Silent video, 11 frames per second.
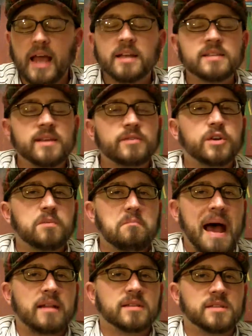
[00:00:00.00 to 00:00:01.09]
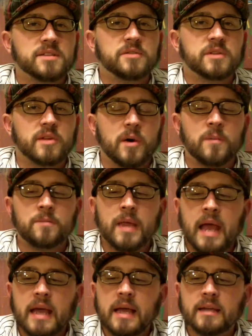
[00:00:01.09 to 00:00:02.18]
It does have a good balance to it though.
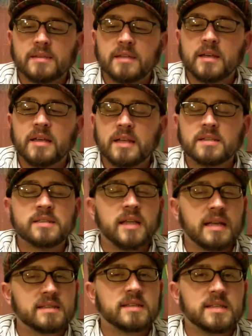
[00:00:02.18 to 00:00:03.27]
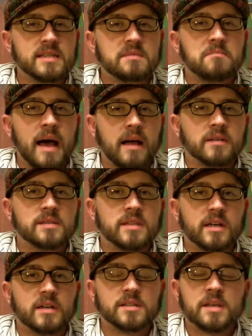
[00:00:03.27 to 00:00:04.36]
It still has a decent balance.
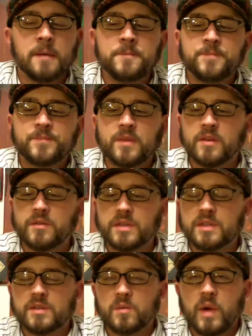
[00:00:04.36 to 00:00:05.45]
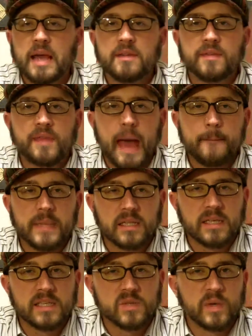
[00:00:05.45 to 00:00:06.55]
There's the way that
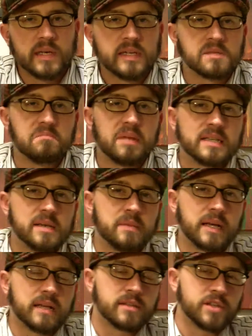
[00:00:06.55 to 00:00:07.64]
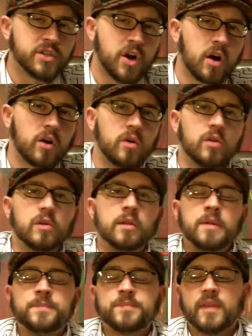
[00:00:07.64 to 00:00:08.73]
milky sweetness butts up against the charcoal
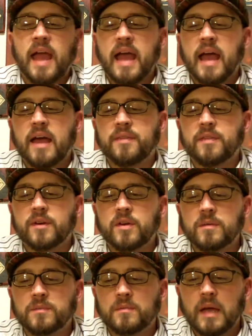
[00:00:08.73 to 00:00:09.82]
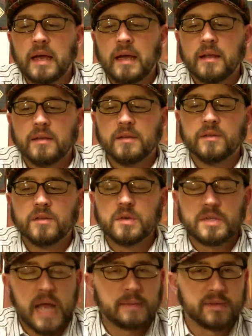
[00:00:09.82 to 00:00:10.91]
and
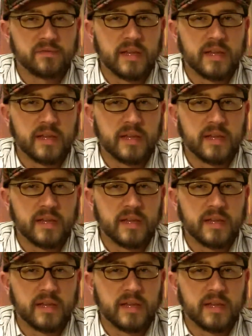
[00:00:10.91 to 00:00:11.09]
those types of